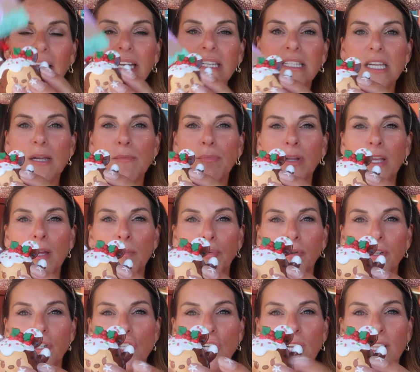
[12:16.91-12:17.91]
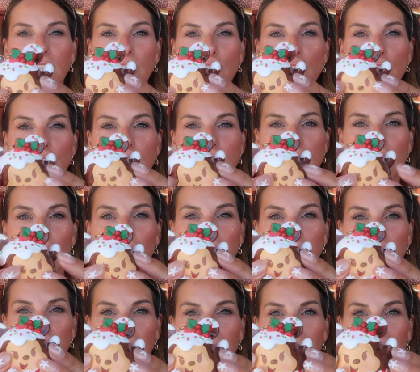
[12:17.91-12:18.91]
I deeply appreciate that she's
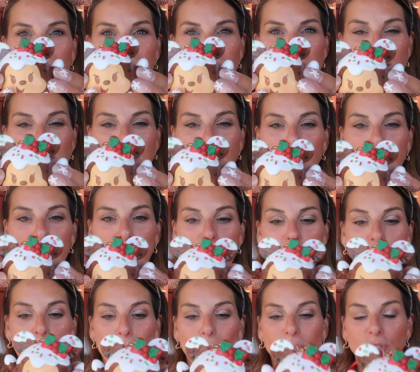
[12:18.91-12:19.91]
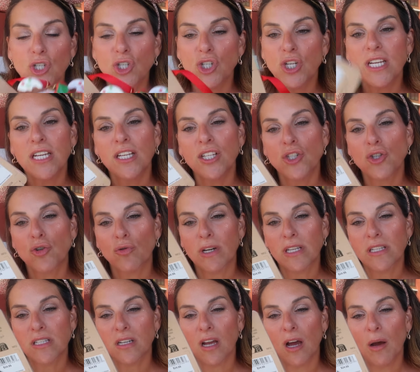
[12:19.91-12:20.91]
not glass but she is
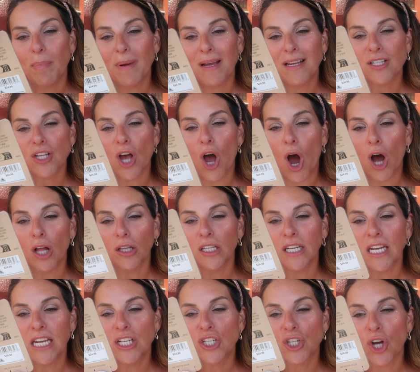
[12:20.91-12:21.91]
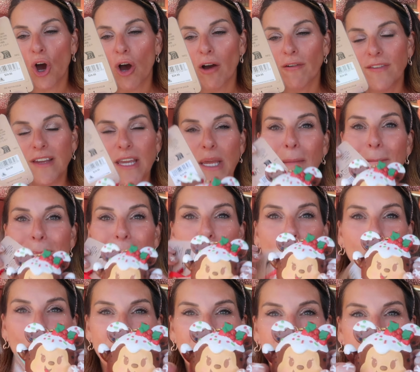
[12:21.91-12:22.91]
dressed up as holiday toffee
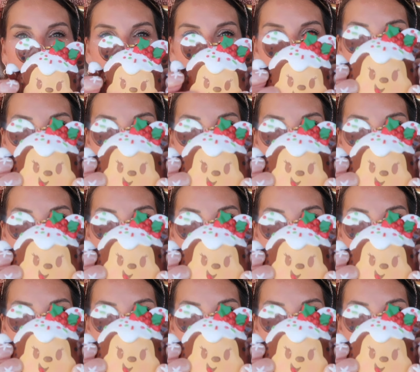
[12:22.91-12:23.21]
pudding.